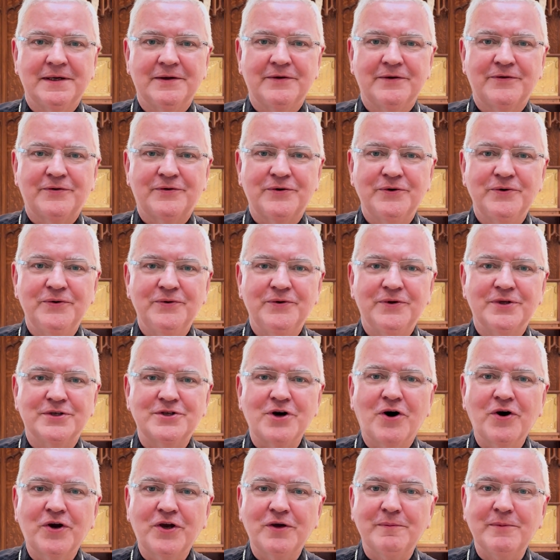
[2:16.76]
through the
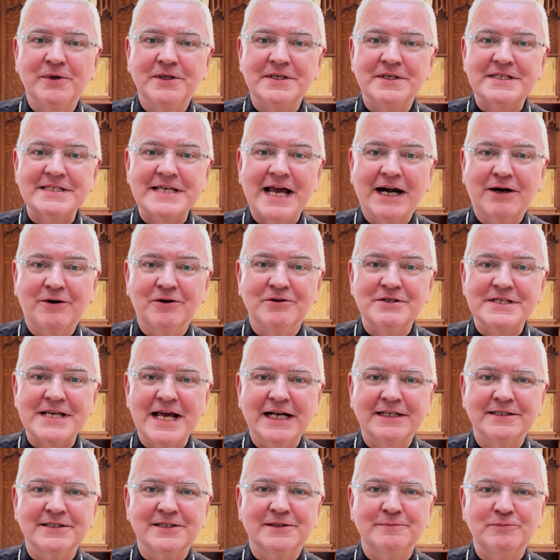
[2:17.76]
document
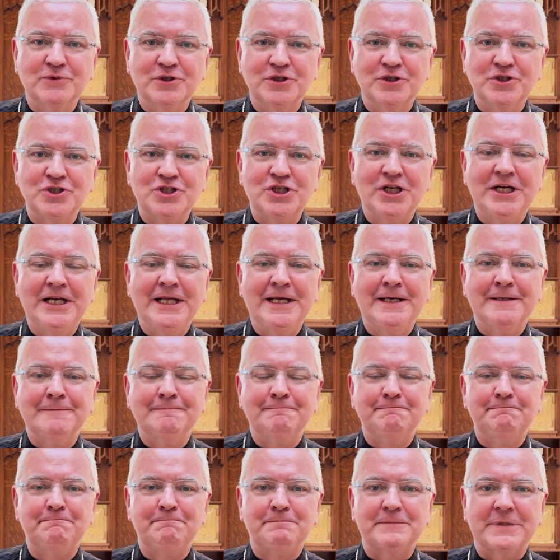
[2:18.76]
Sacrosanctum
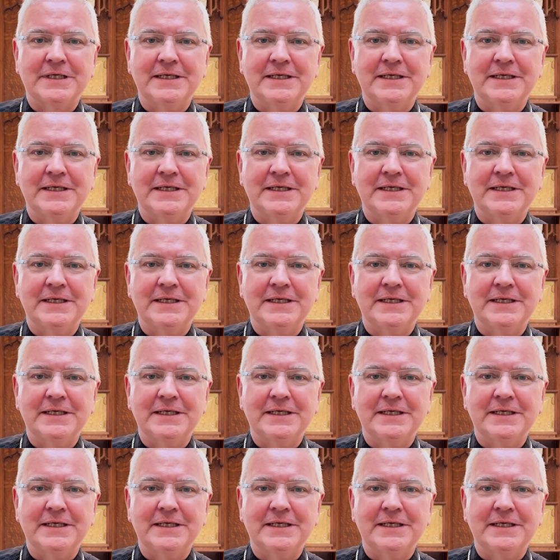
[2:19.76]
Concilium.